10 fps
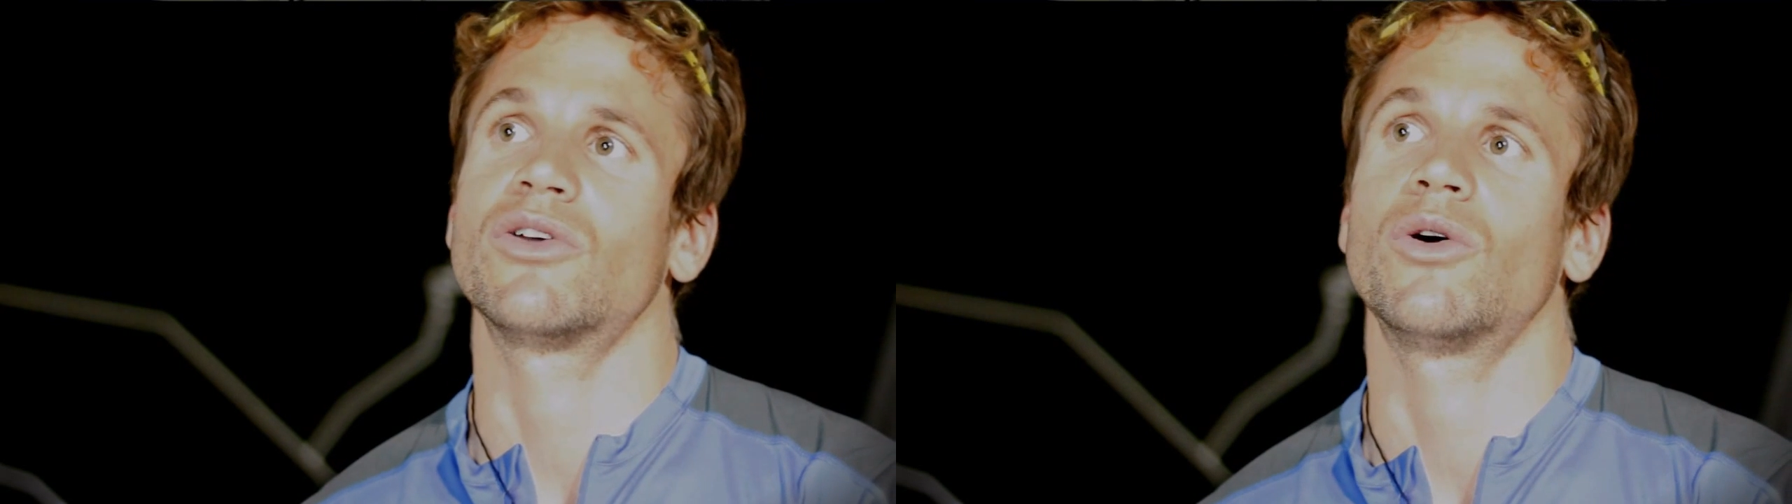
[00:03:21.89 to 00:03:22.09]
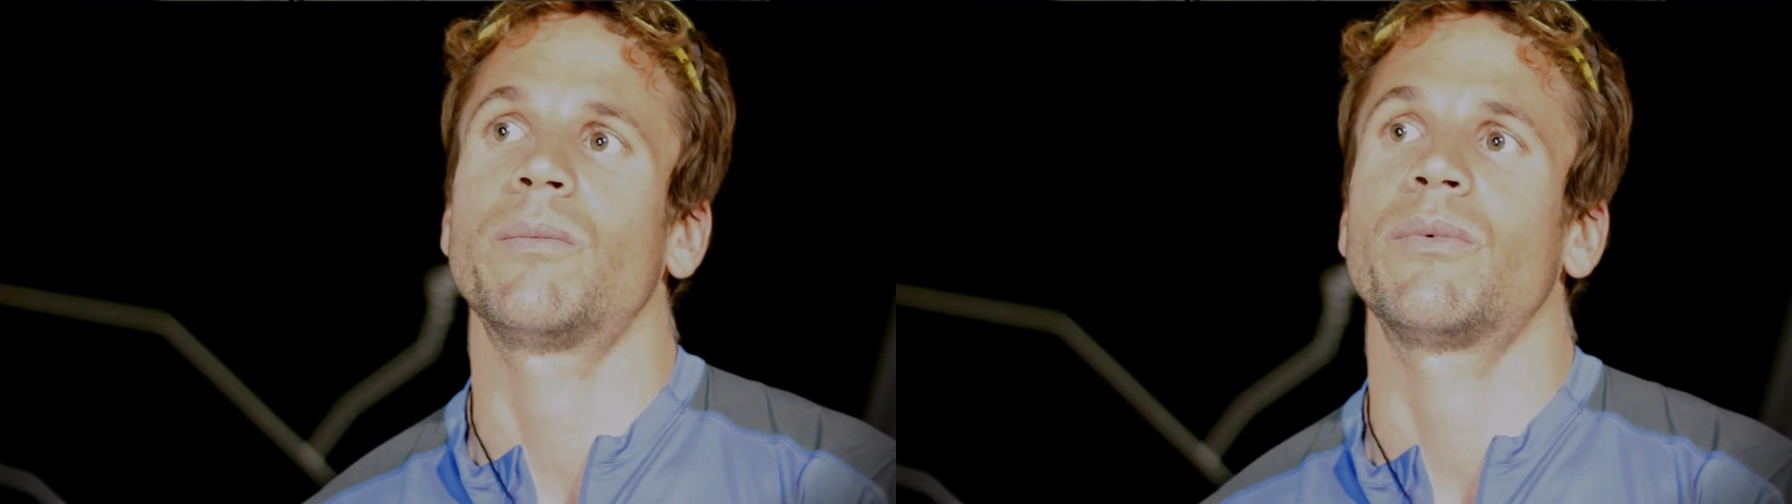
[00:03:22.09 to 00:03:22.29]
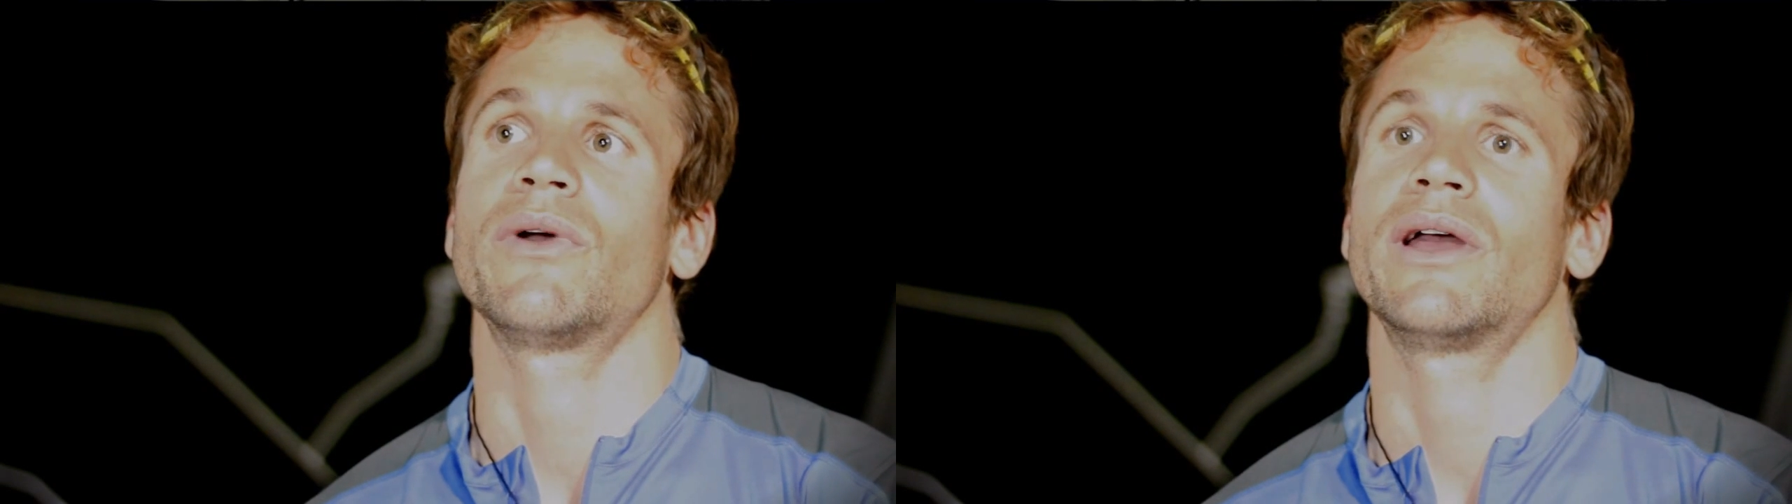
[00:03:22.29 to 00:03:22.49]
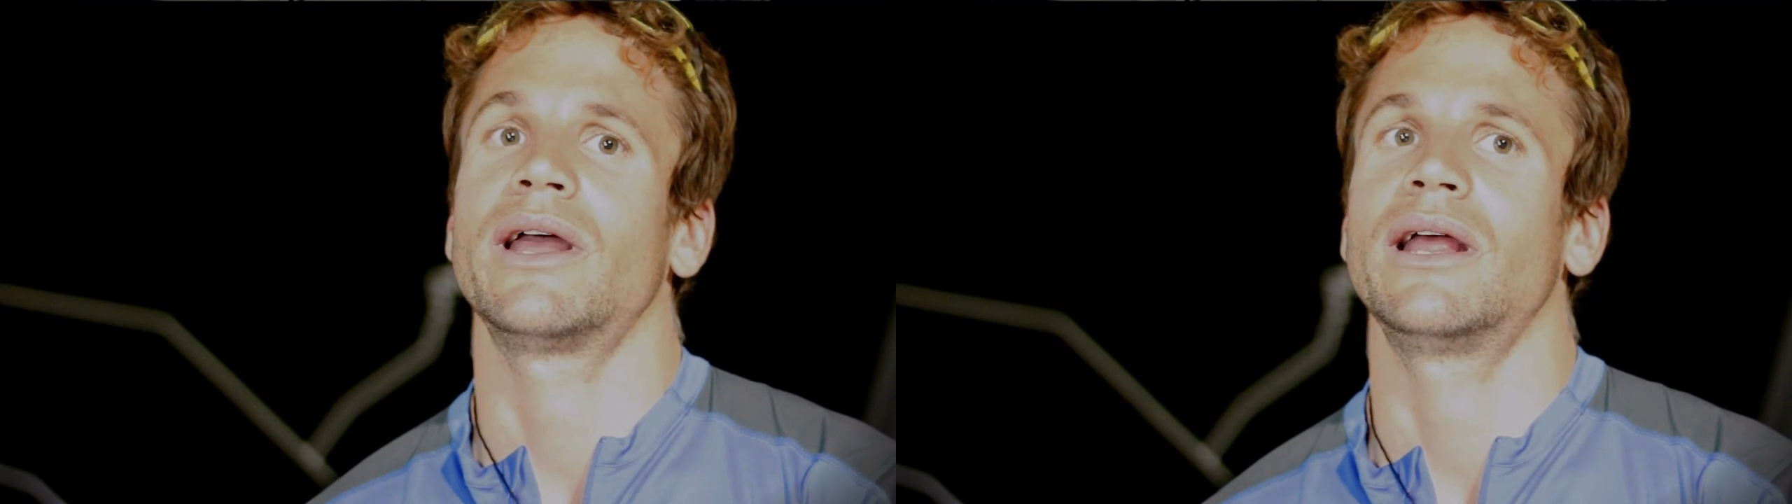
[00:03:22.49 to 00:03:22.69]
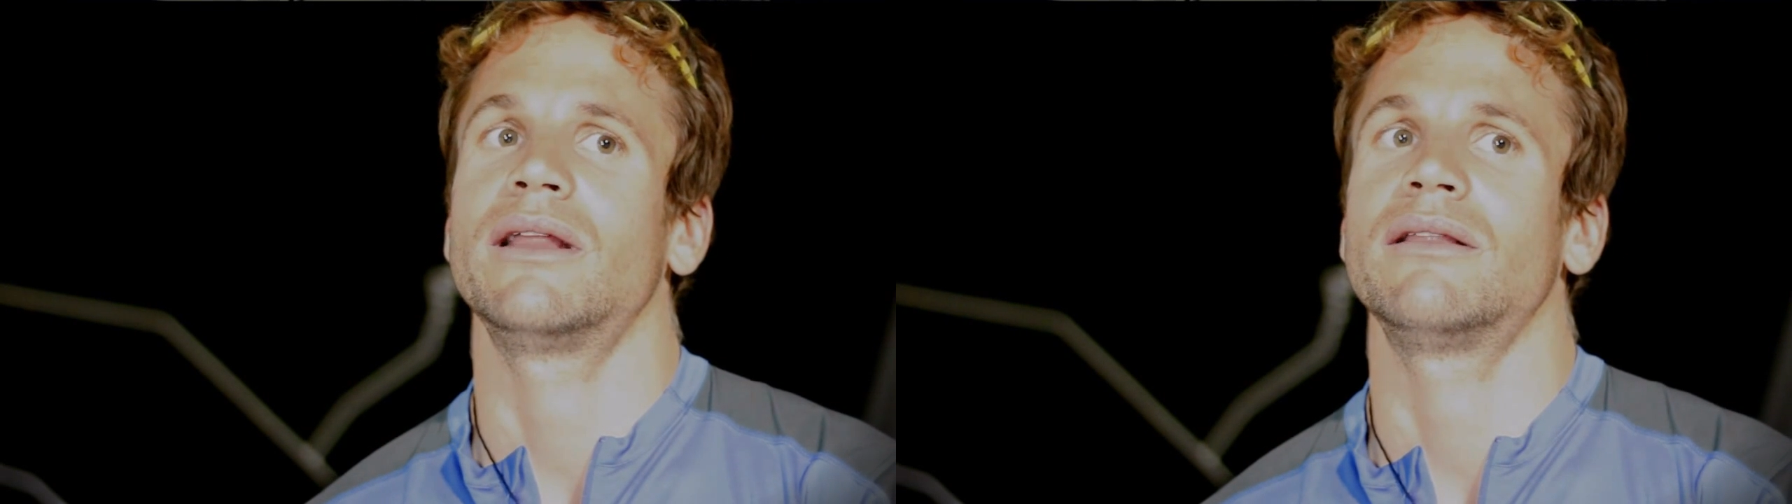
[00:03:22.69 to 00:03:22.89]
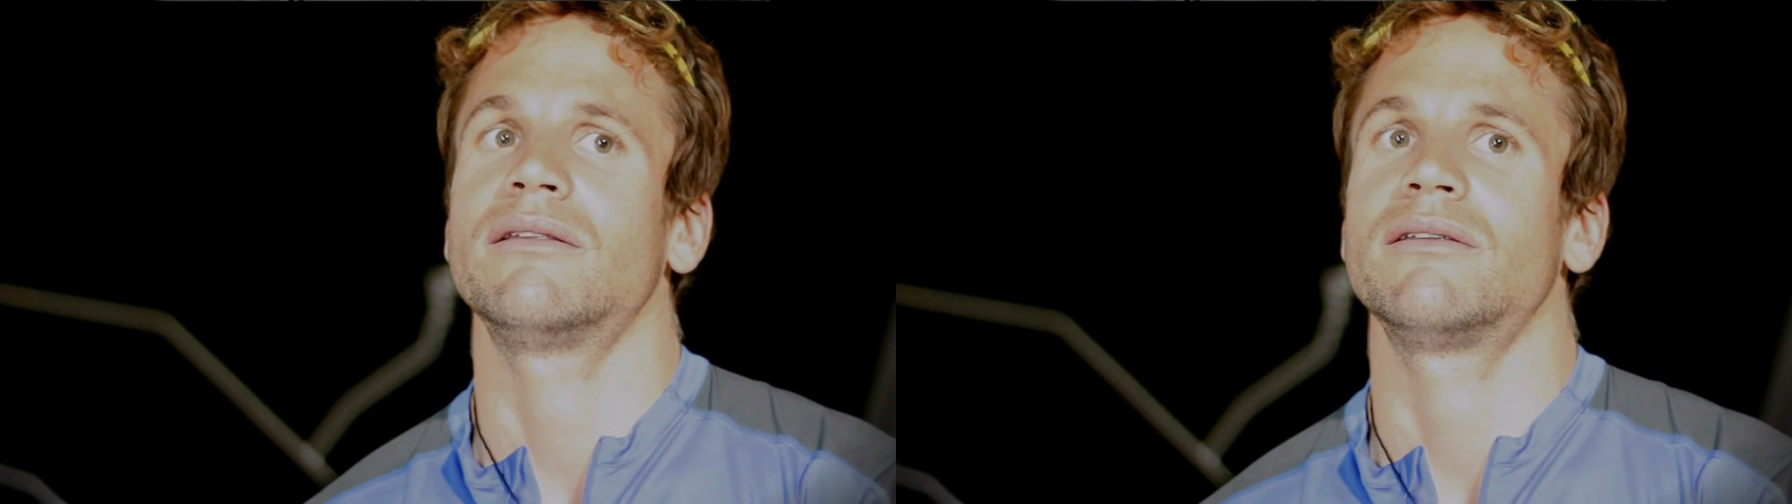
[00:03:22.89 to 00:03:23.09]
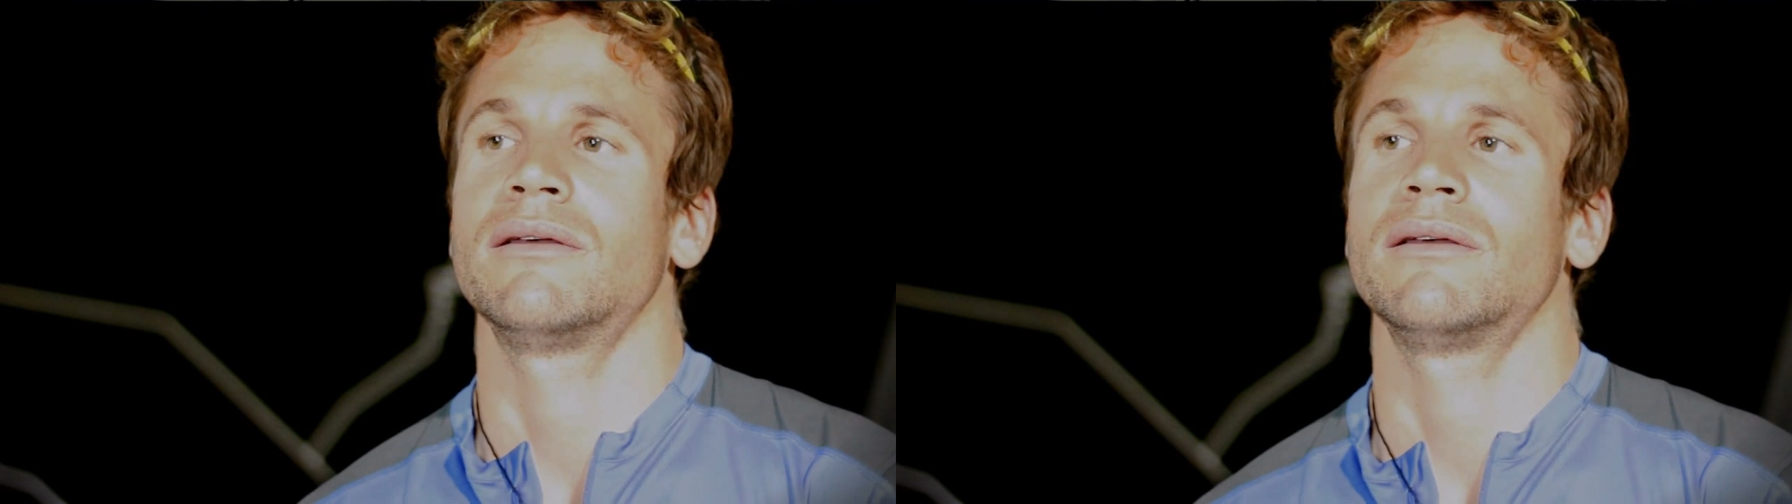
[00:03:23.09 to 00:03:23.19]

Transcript: top, and